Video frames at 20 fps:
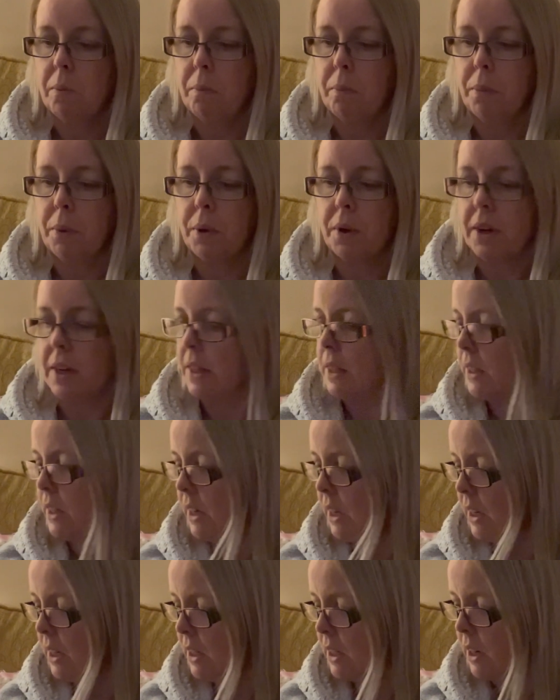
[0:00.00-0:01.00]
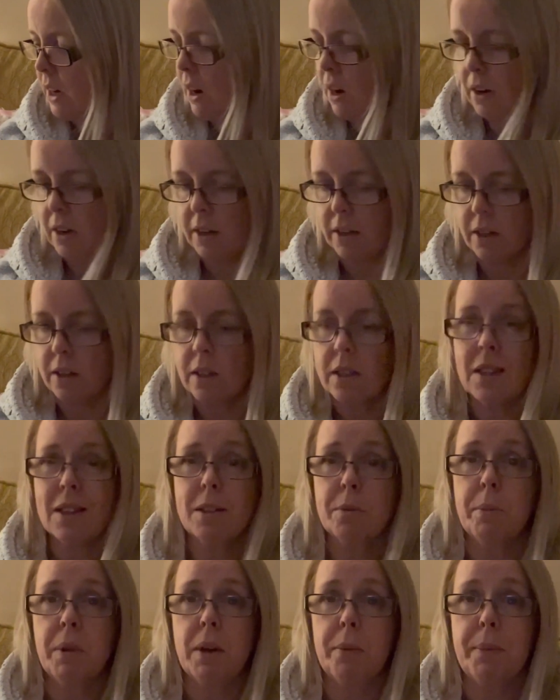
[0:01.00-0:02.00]
but it's knit on
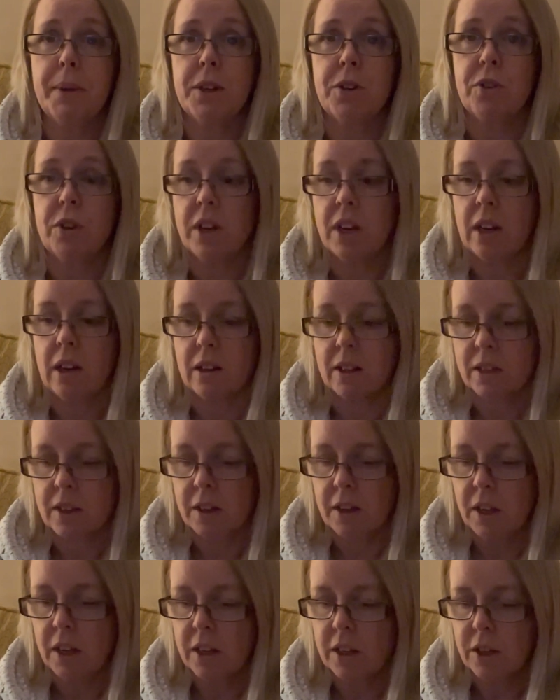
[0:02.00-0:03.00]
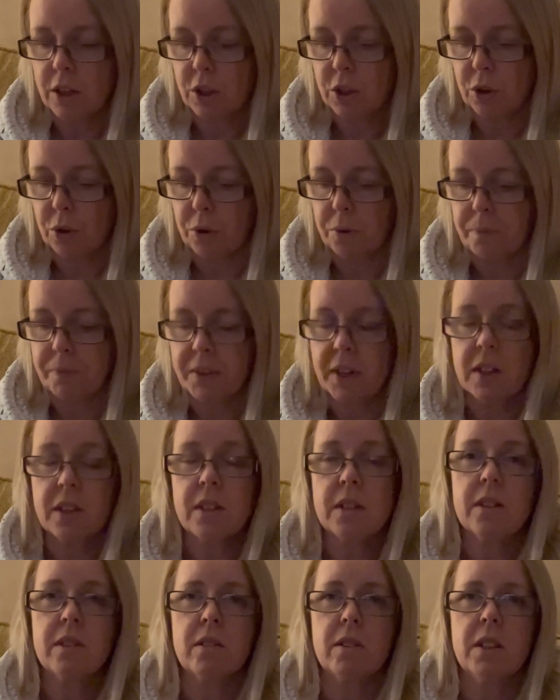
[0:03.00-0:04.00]
six millimeter needles so
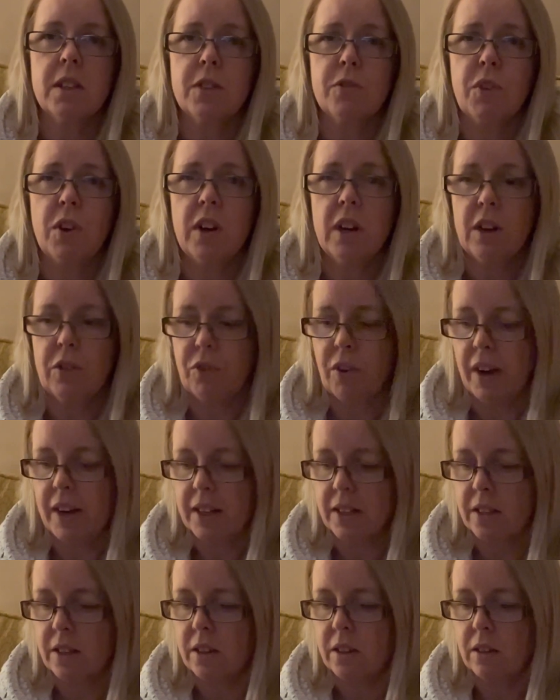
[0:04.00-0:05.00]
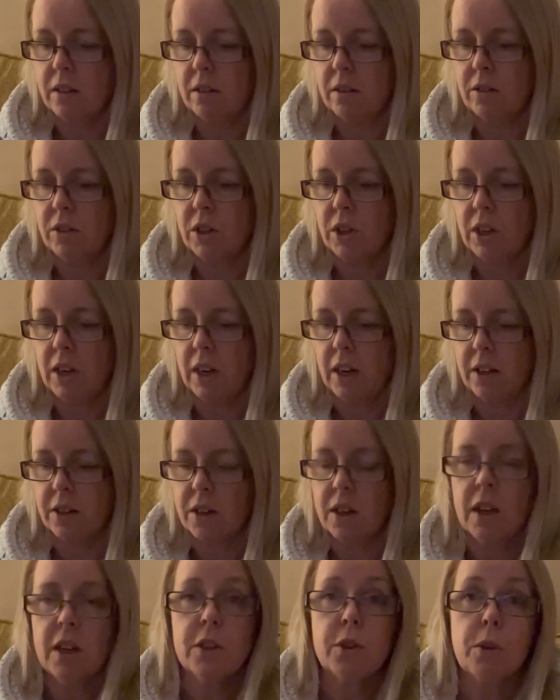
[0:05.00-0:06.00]
it's it's fairly fast to knit
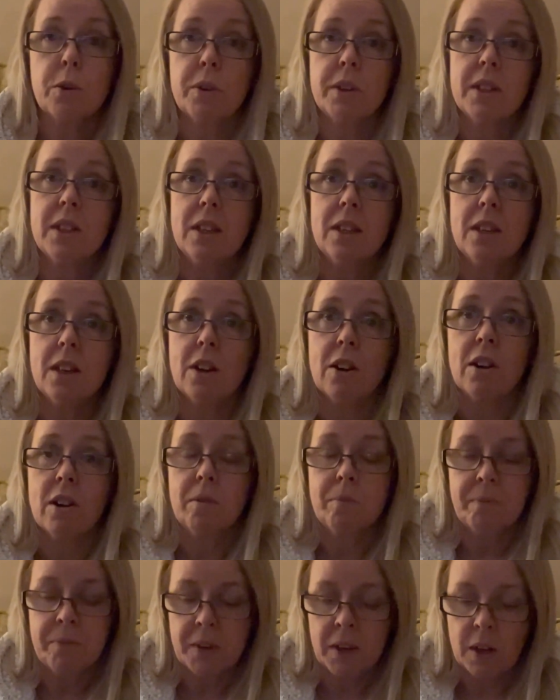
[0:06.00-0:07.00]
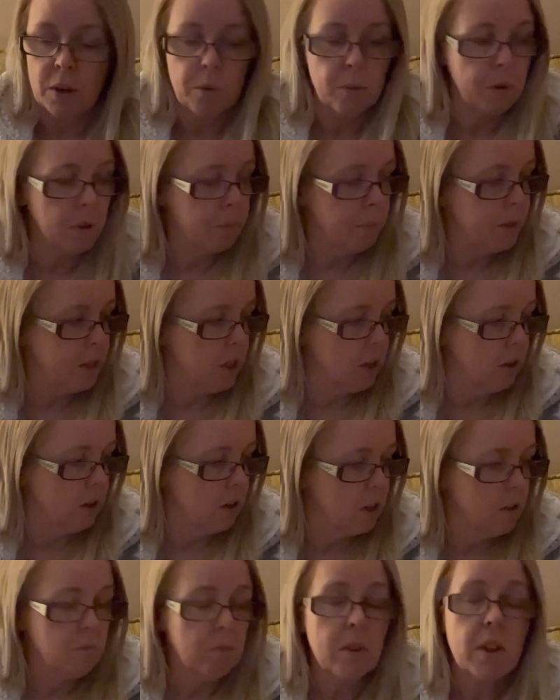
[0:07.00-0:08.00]
so i'm going to sit here with my dog
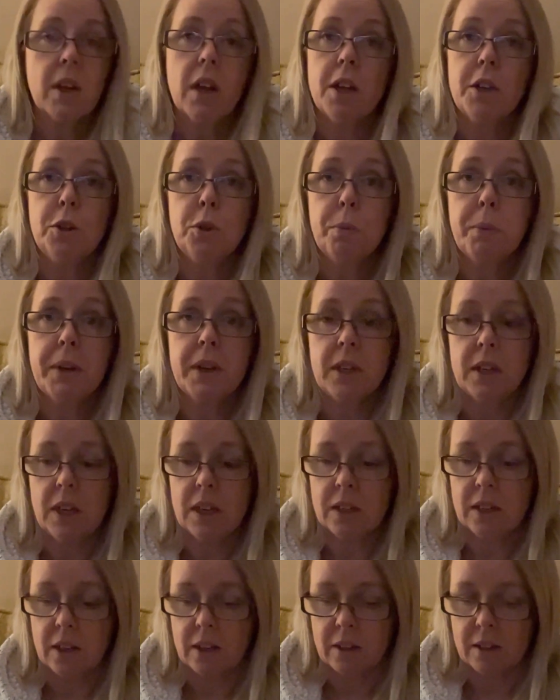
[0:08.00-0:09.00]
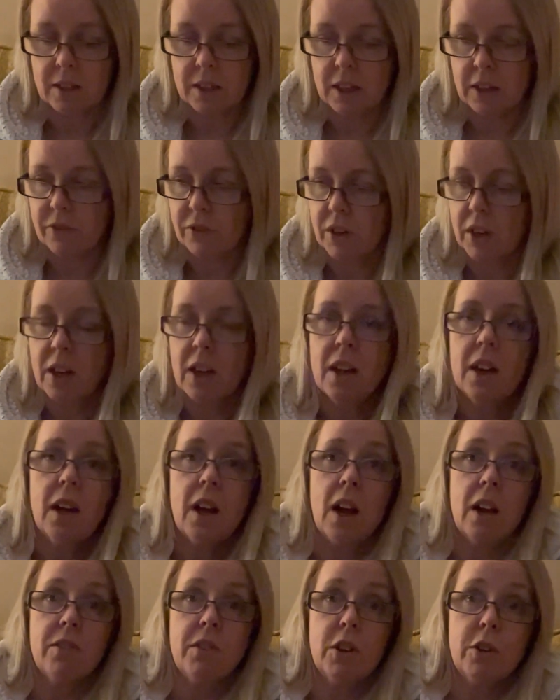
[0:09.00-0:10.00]
and do a bit of knitting this evening
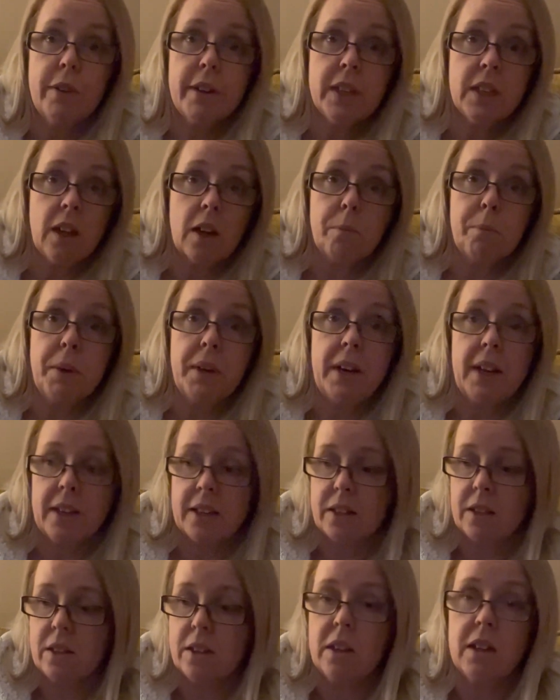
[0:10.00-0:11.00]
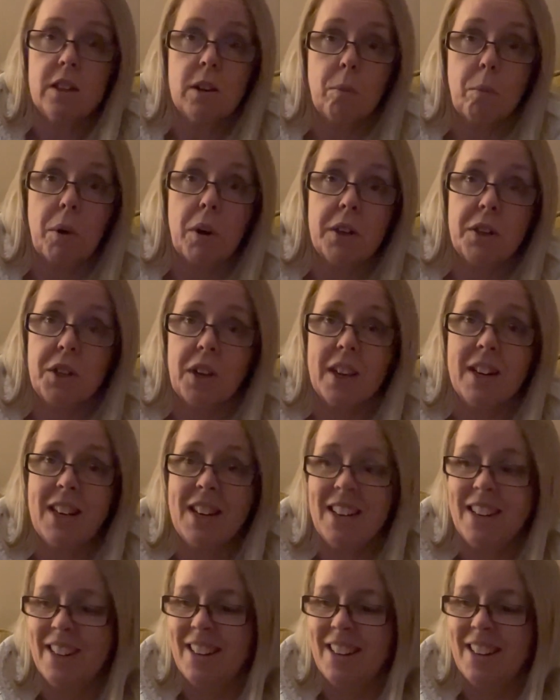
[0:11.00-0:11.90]
i've already got my next knitting project